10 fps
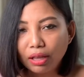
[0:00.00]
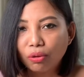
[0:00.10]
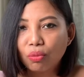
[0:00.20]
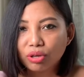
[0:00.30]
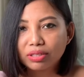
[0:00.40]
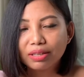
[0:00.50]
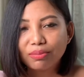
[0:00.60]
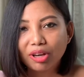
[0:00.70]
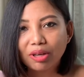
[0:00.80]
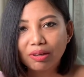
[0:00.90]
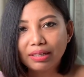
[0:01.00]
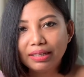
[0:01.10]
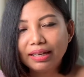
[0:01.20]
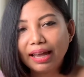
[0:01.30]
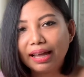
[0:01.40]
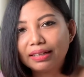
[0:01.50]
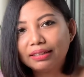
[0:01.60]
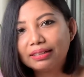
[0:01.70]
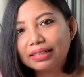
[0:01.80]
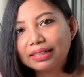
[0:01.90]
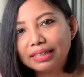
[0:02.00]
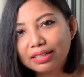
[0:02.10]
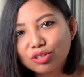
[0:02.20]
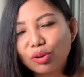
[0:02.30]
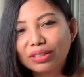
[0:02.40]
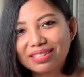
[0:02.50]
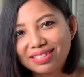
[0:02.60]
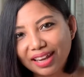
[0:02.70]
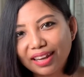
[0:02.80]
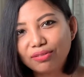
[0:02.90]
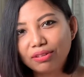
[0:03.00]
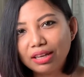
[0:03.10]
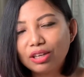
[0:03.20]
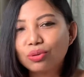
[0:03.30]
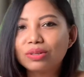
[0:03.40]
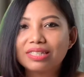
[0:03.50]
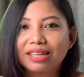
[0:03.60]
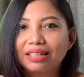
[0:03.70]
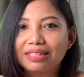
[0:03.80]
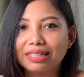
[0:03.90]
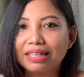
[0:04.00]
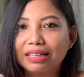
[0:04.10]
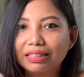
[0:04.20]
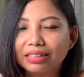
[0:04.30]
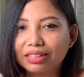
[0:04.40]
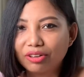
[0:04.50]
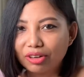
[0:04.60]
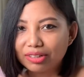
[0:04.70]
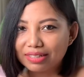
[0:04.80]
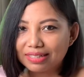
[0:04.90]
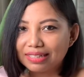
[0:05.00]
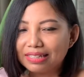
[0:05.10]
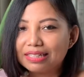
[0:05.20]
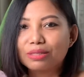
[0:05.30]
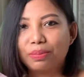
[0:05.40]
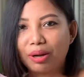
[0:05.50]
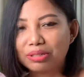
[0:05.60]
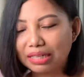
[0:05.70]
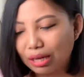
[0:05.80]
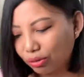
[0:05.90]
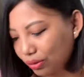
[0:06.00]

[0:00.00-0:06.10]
Water them regularly, and at least on the 2nd week you will start seeing the coriander seeds sprouting out.